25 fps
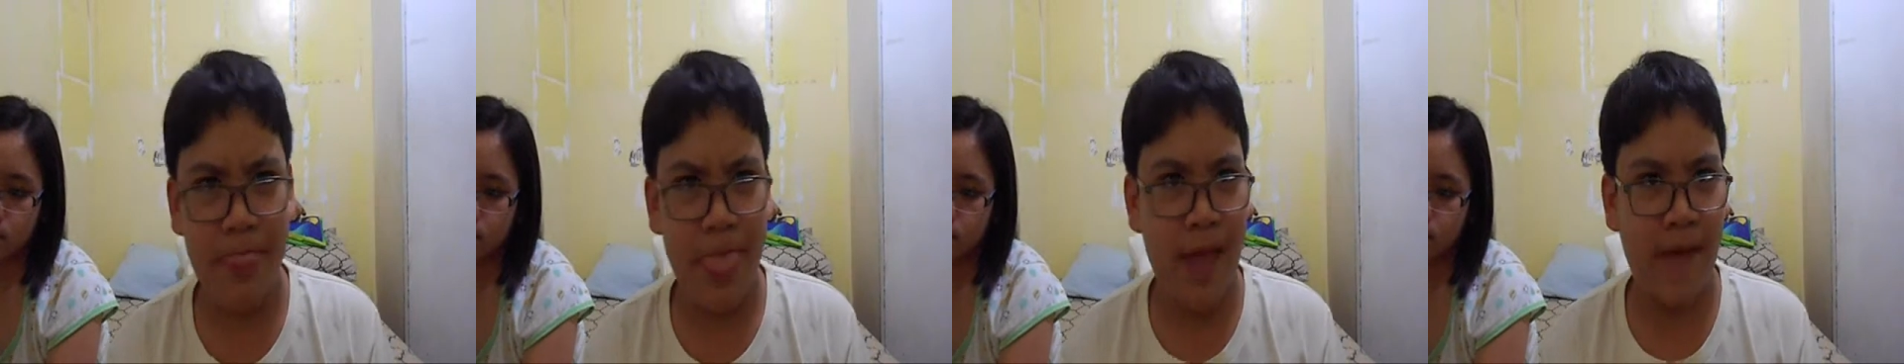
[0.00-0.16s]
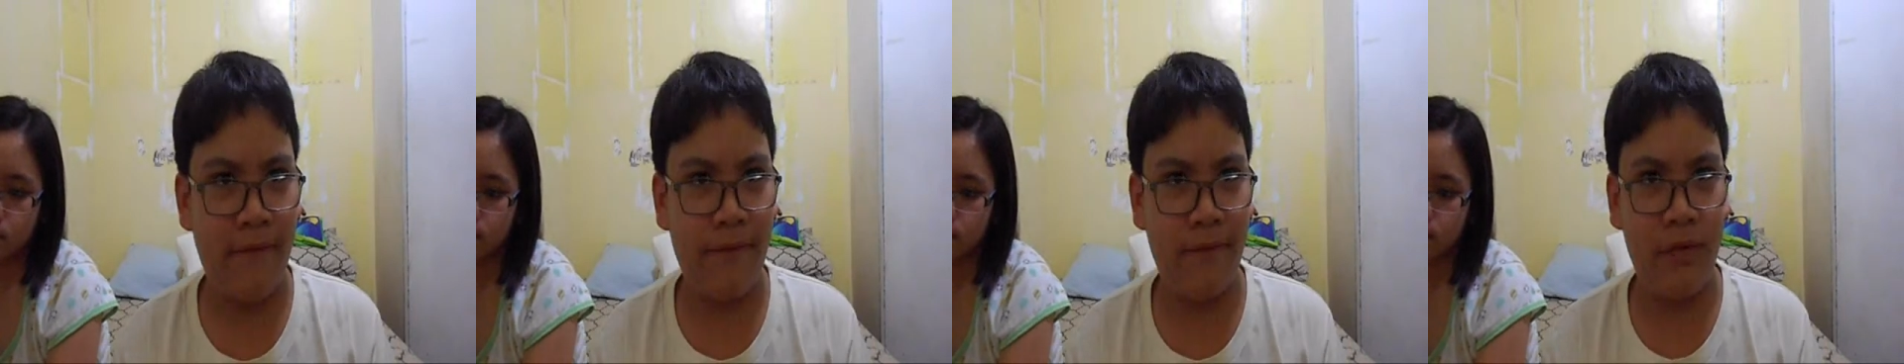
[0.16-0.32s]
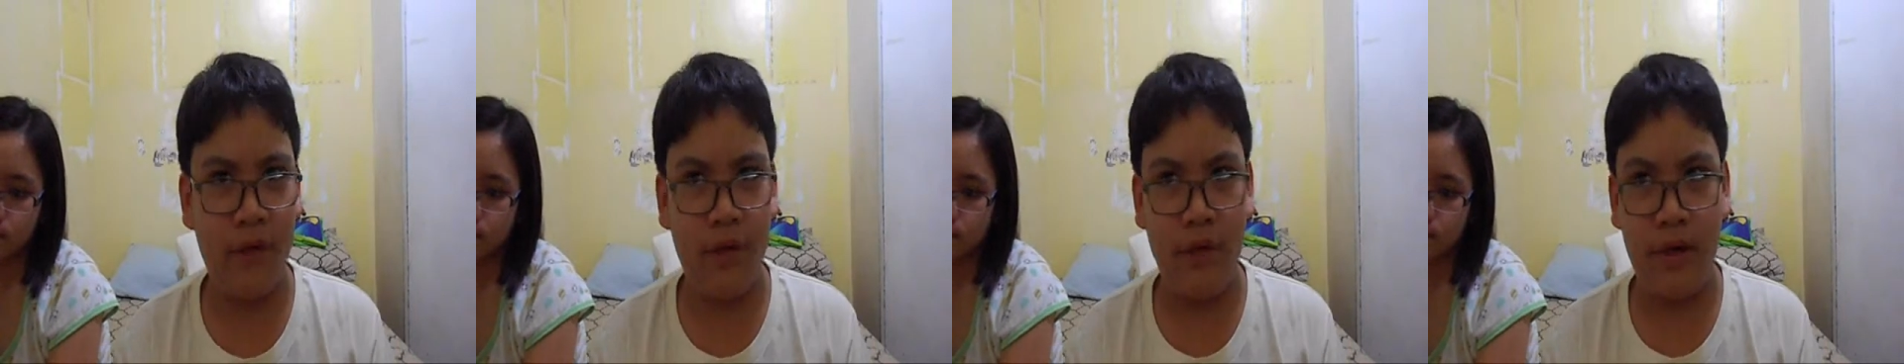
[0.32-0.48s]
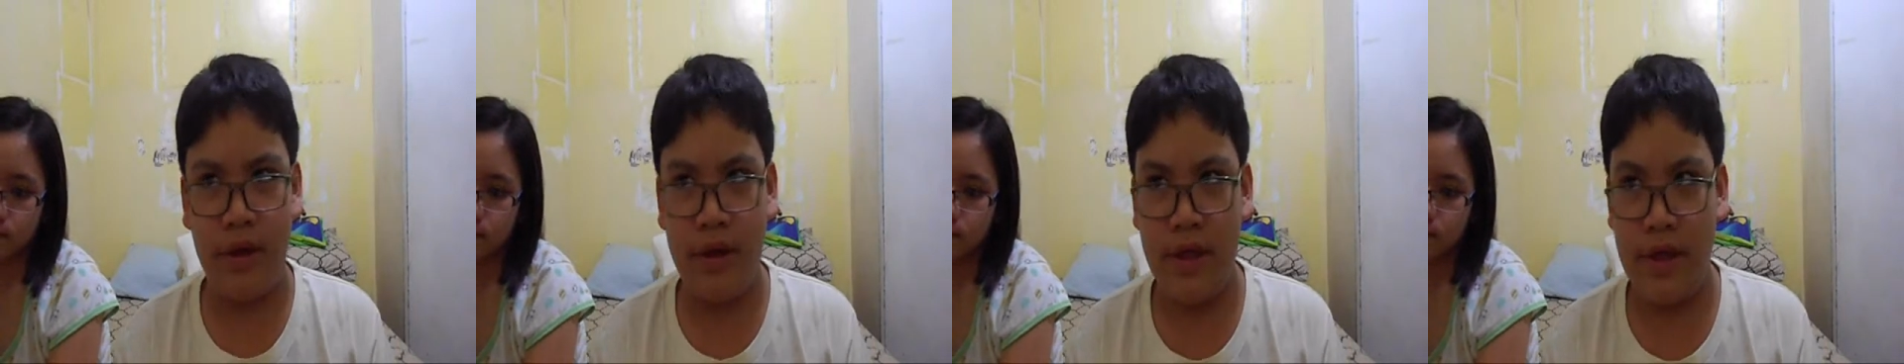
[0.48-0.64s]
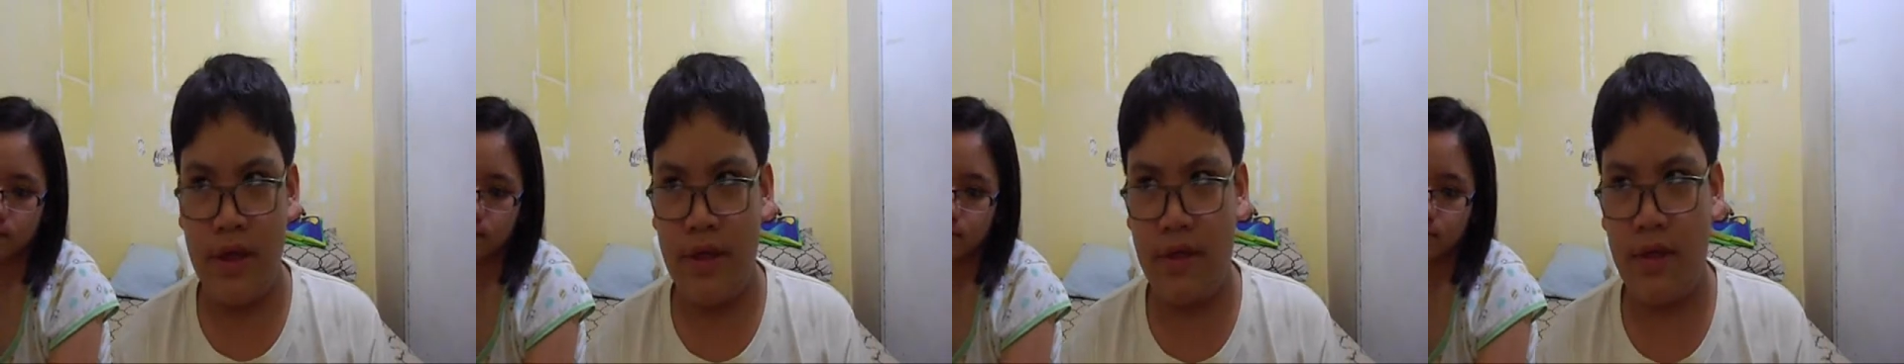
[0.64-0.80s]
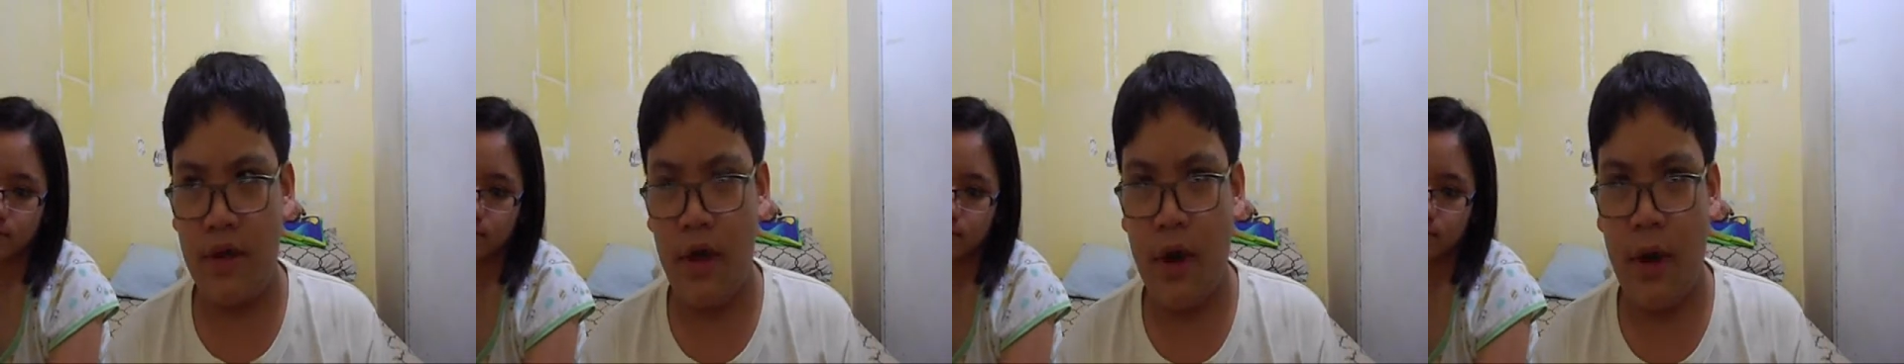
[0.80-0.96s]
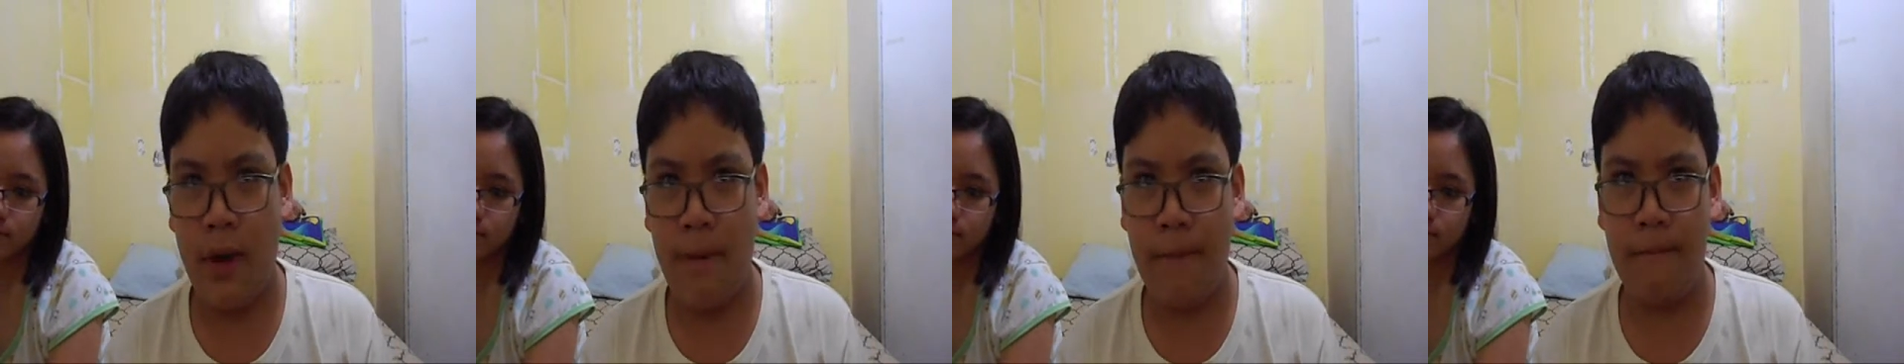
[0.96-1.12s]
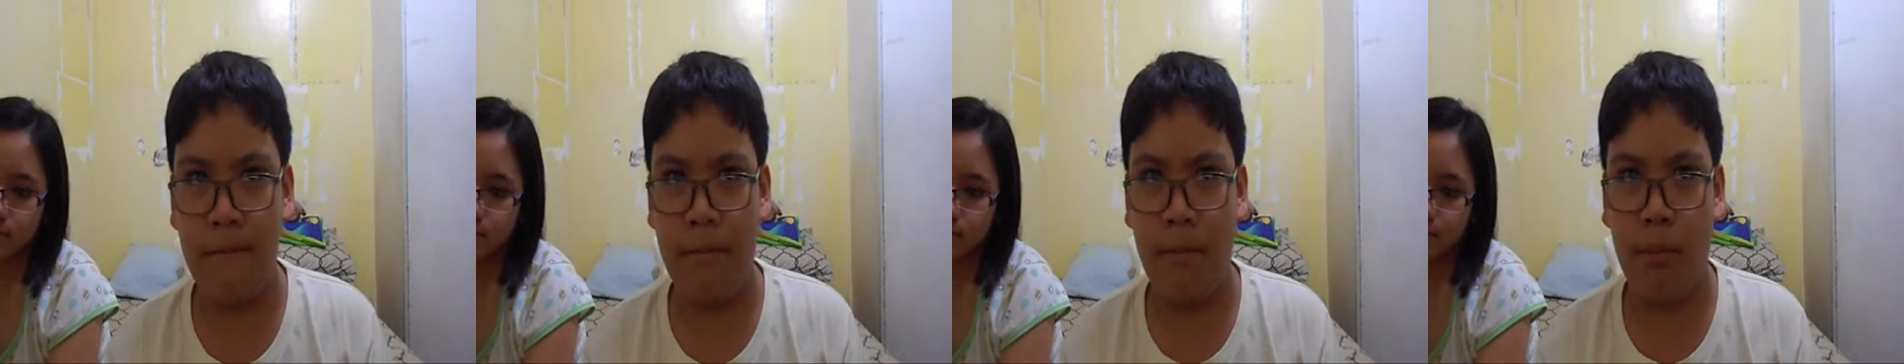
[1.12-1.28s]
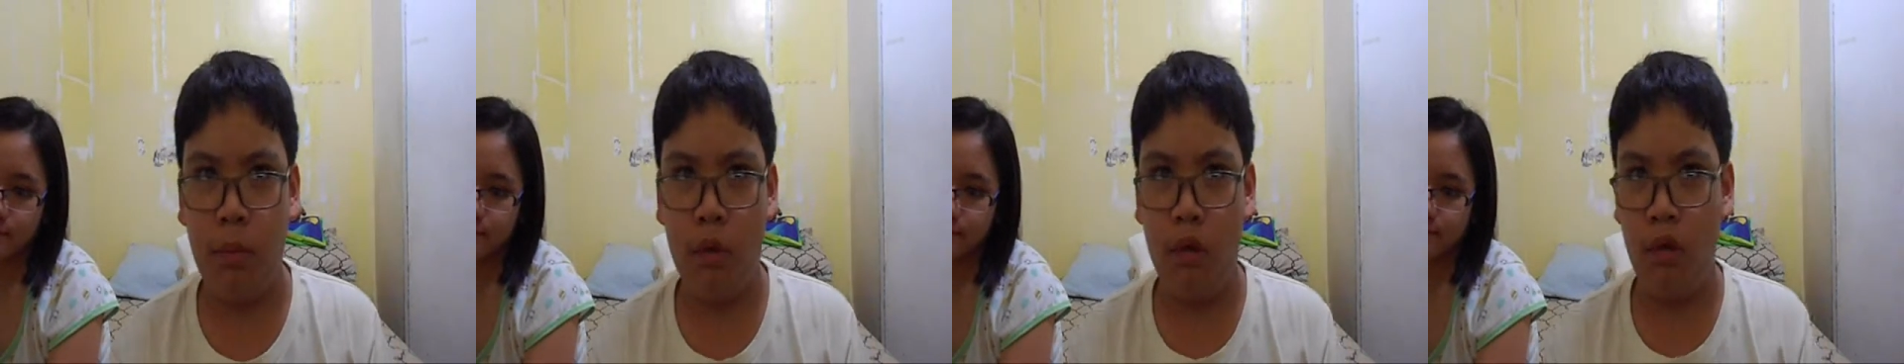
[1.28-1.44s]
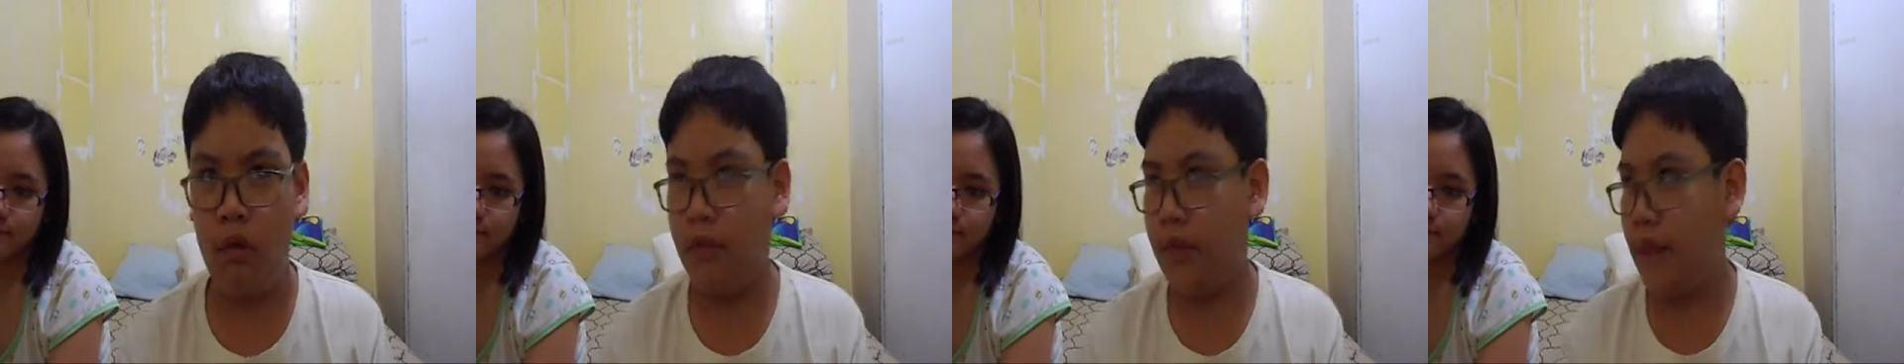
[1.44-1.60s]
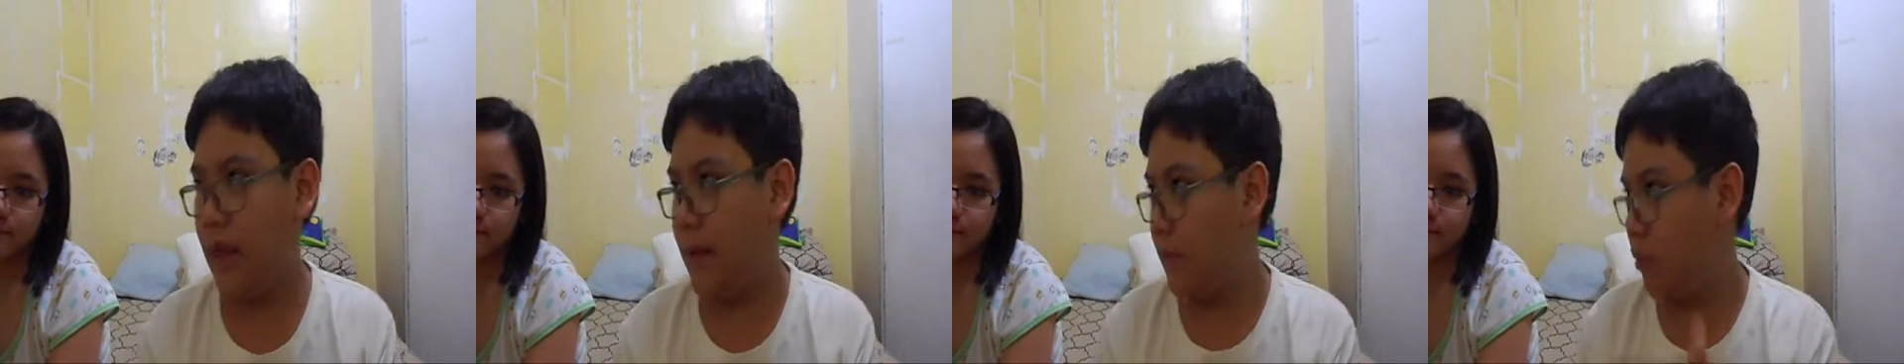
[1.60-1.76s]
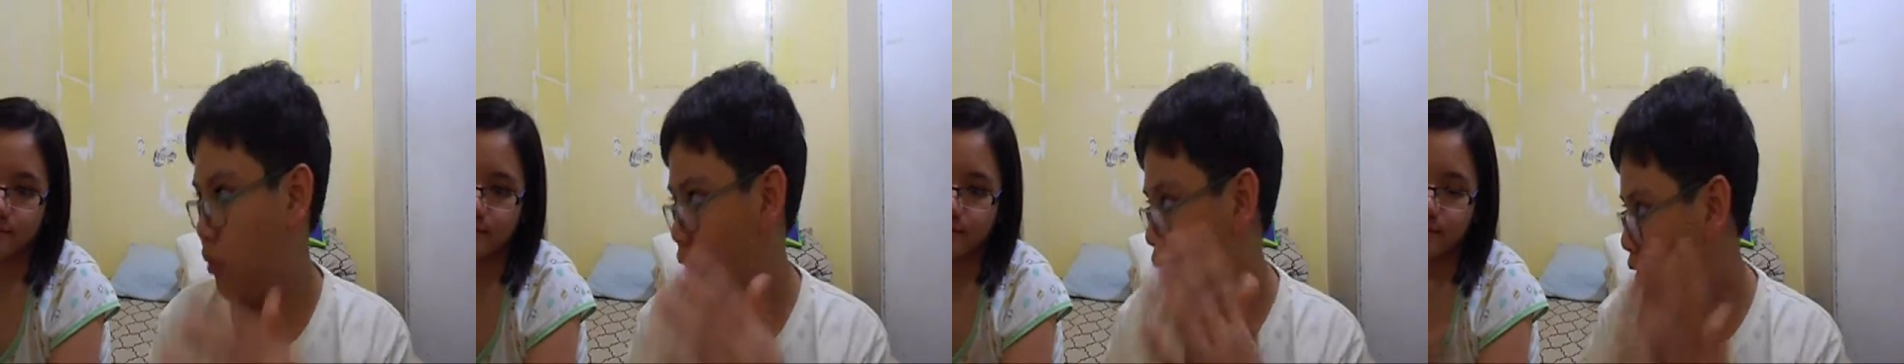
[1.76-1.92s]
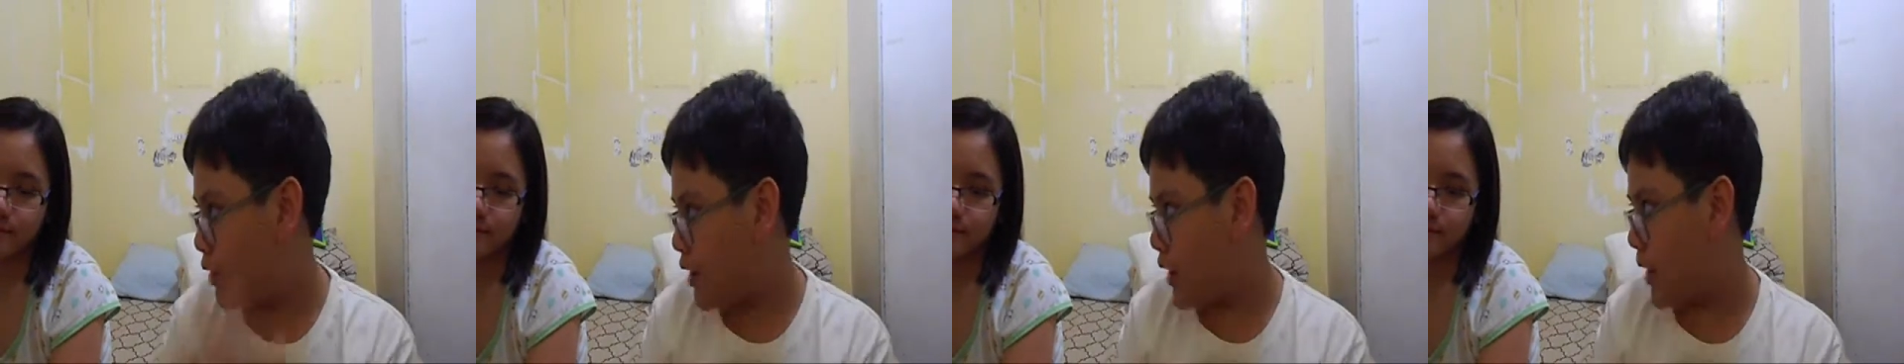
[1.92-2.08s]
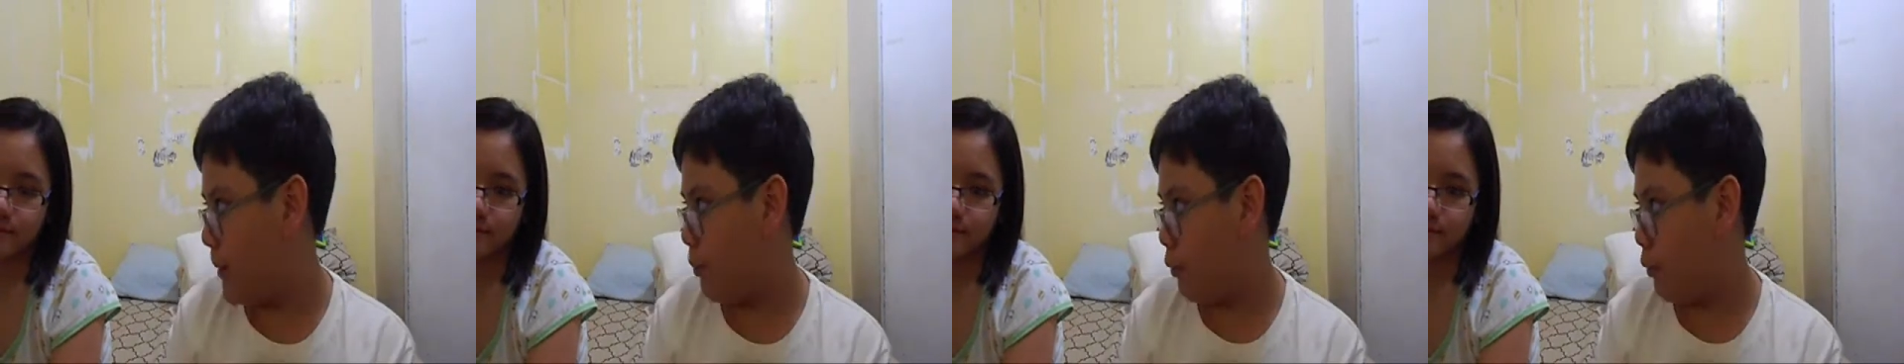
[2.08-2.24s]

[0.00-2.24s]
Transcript: after his um bro they broke